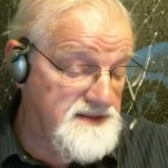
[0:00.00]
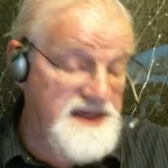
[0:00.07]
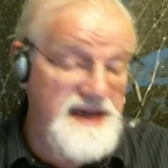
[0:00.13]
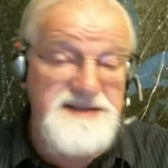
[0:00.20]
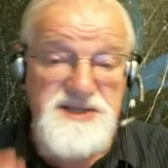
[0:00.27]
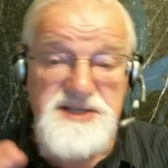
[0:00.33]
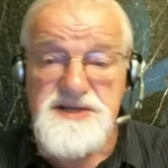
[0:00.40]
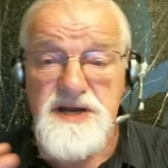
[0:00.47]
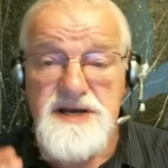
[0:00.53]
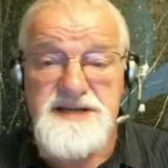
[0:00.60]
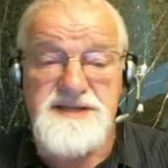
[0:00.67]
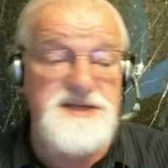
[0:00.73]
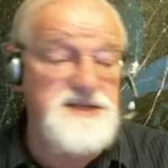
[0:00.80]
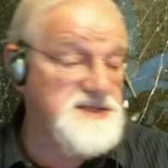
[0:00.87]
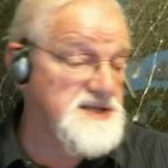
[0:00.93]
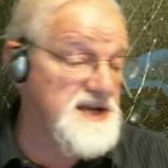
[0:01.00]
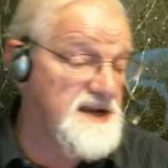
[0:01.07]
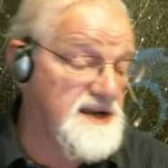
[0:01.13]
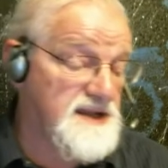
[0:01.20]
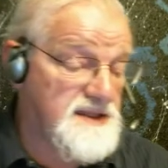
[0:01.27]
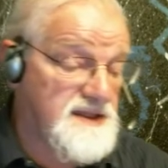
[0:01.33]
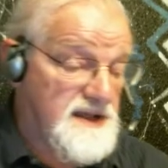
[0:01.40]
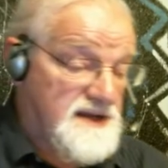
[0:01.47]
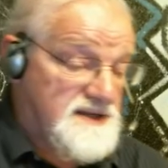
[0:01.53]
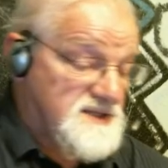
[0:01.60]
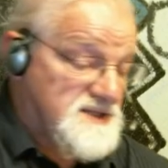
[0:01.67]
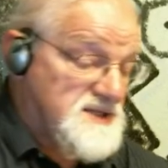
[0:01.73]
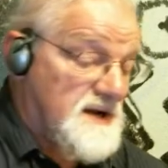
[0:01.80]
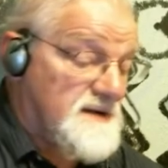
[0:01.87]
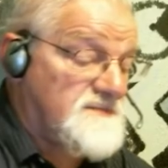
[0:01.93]
that's not to say that
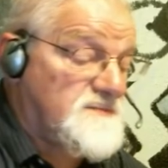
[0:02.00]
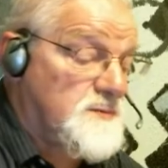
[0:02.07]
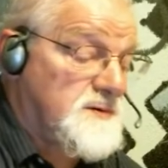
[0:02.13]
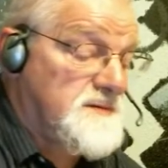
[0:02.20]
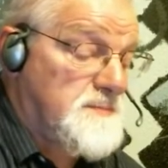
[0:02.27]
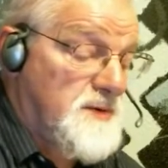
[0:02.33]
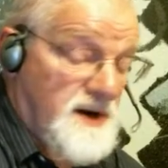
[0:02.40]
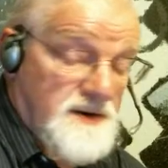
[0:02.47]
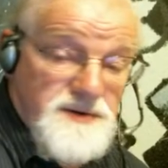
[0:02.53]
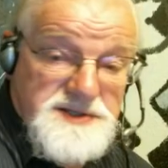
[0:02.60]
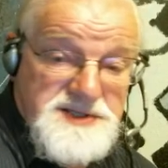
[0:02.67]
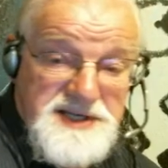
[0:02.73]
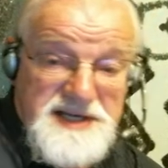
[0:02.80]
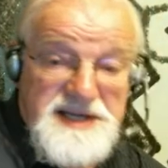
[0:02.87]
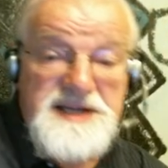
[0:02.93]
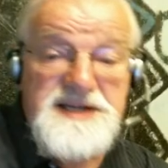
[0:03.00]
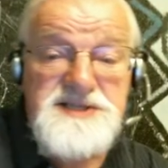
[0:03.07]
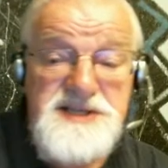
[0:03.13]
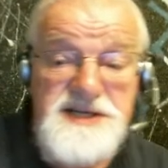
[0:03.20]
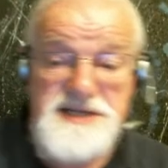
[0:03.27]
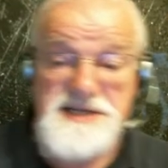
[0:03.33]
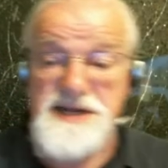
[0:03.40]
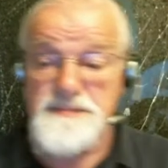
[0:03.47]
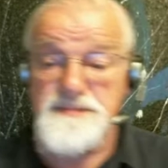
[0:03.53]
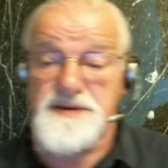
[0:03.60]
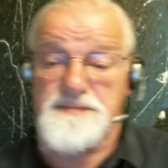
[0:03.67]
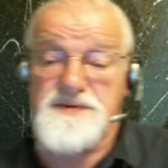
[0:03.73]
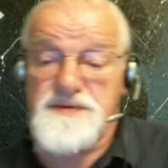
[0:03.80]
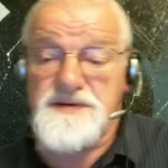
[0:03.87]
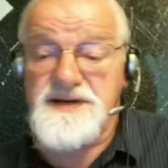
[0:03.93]
software piracy is
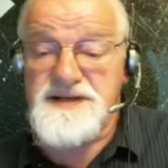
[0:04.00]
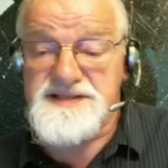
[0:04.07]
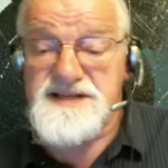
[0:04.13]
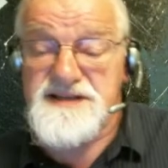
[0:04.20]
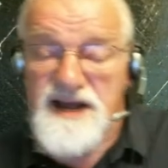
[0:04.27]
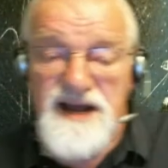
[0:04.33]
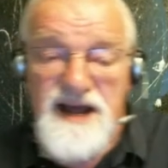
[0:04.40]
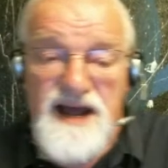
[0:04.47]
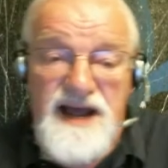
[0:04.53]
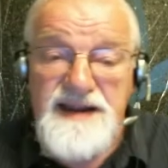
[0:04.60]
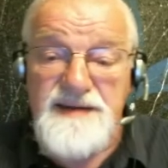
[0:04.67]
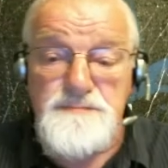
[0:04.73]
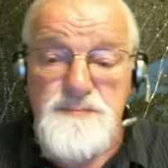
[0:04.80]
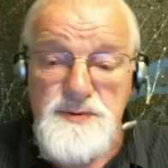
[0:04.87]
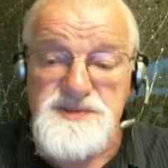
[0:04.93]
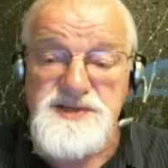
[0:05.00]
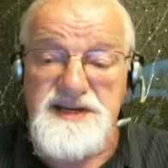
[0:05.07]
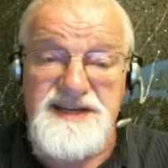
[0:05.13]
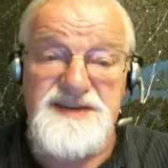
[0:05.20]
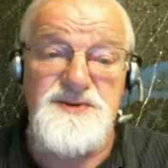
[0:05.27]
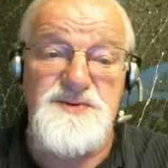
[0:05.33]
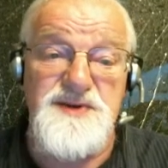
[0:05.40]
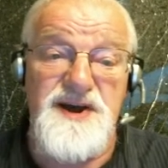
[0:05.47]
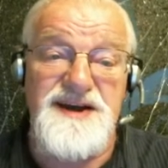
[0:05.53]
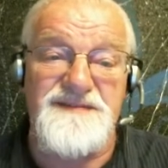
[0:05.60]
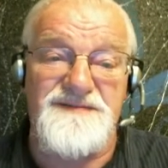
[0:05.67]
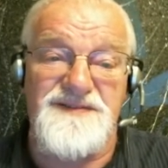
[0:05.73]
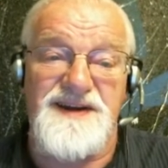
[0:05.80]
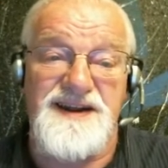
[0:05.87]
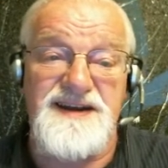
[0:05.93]
acceptable, because I personally do
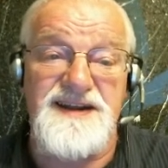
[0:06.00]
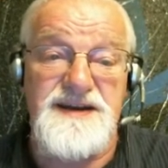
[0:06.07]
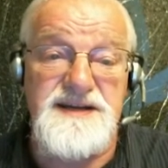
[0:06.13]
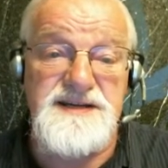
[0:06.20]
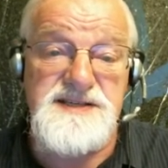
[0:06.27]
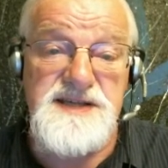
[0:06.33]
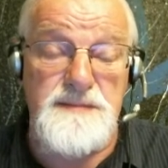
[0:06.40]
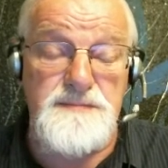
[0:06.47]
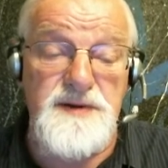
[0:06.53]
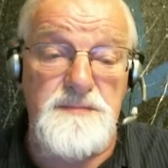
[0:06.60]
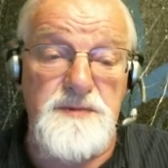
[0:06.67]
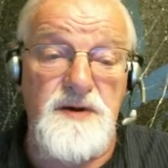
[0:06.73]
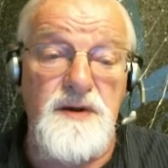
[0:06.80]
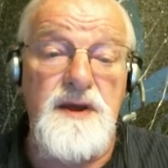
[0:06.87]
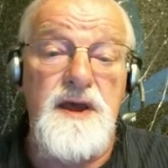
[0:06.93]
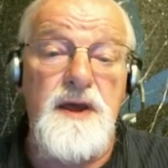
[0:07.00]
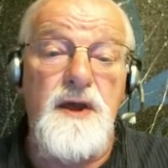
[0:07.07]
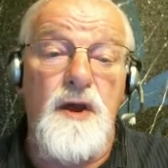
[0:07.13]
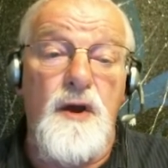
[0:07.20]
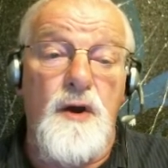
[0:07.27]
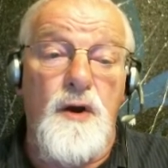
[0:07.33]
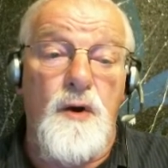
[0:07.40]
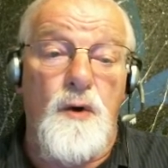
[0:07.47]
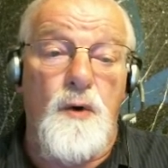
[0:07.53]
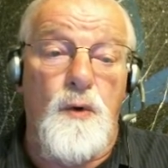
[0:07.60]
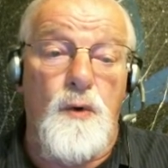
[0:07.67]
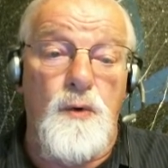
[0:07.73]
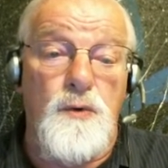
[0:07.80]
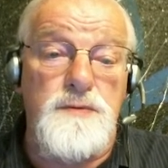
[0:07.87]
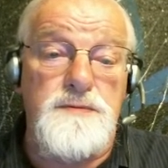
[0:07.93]
not find it acceptable,
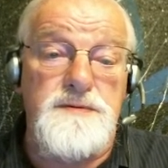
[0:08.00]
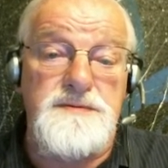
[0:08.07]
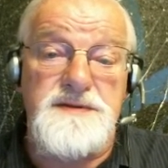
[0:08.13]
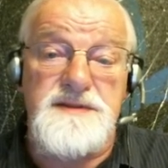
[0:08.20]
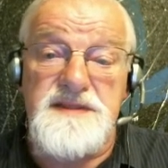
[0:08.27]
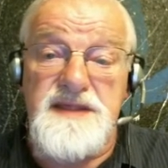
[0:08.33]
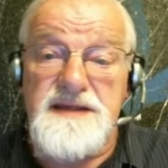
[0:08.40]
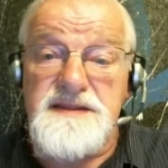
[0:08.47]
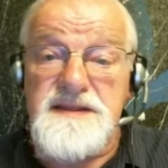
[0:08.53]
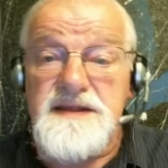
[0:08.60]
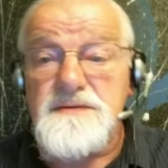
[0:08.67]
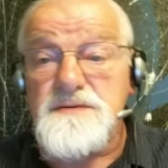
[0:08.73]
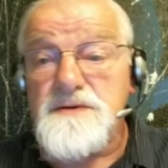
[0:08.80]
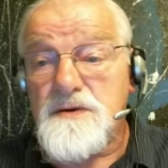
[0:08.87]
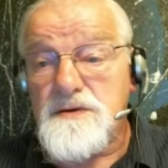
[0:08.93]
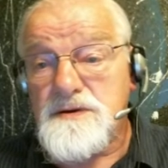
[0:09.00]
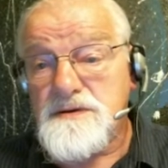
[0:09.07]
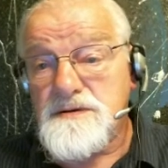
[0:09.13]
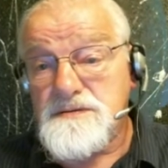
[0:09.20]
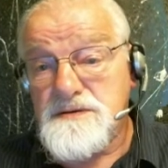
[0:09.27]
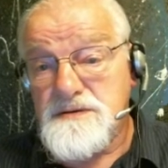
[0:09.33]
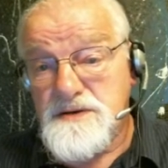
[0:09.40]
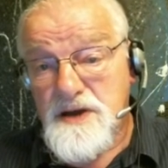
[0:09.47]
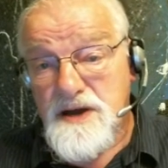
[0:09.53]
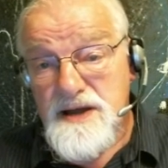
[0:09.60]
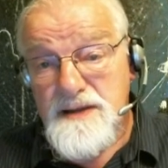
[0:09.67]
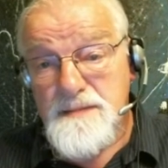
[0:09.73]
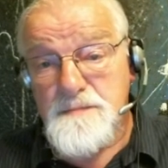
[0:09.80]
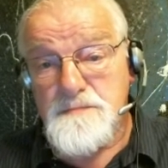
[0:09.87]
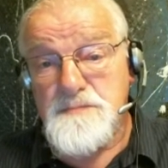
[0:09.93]
or that there are
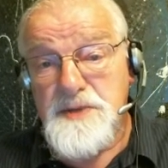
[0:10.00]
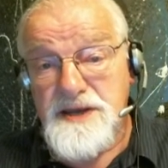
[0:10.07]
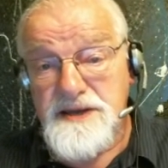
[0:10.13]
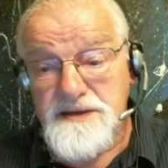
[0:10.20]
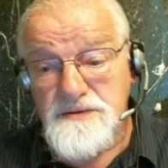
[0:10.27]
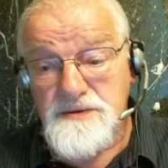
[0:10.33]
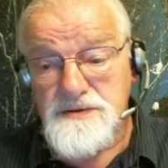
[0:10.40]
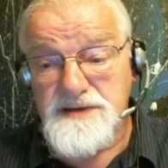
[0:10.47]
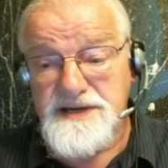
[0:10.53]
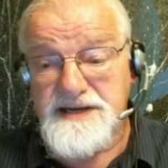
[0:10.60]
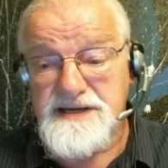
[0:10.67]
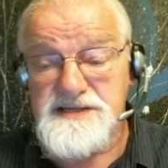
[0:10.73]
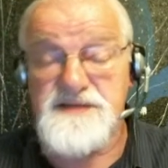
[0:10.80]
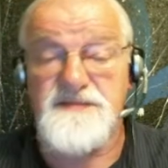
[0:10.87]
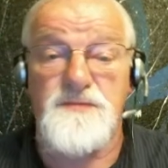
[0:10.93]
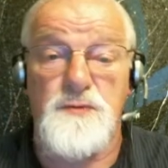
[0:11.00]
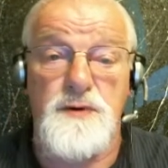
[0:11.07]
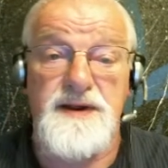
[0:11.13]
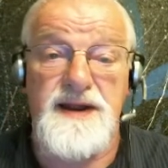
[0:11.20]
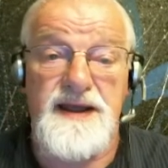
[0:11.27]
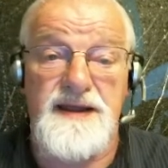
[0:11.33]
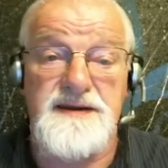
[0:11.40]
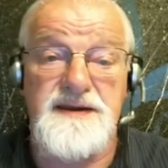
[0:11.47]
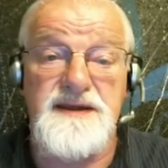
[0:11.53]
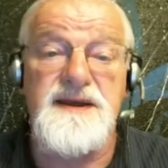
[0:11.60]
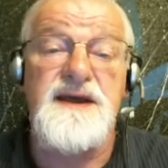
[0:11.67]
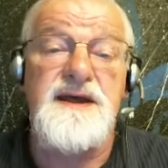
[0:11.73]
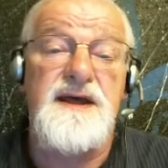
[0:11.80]
not penalties for it.